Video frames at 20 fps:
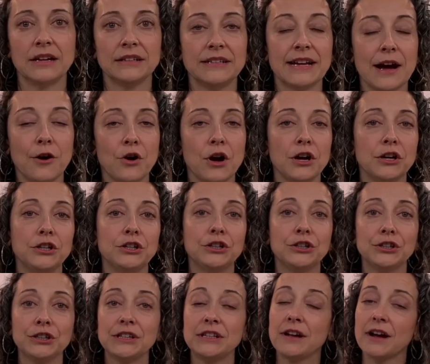Now, a
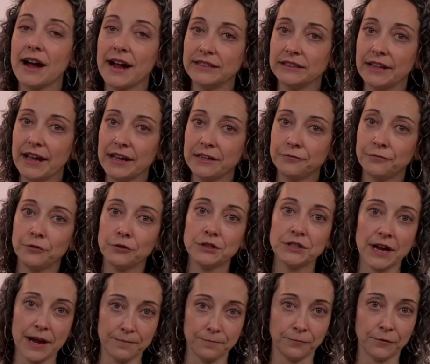good guideline for
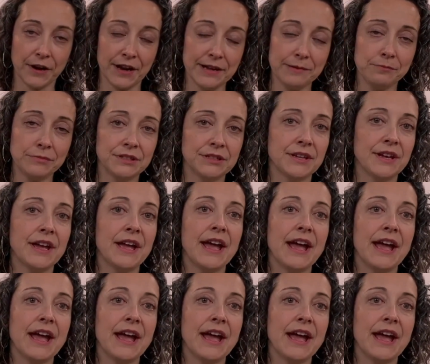time frames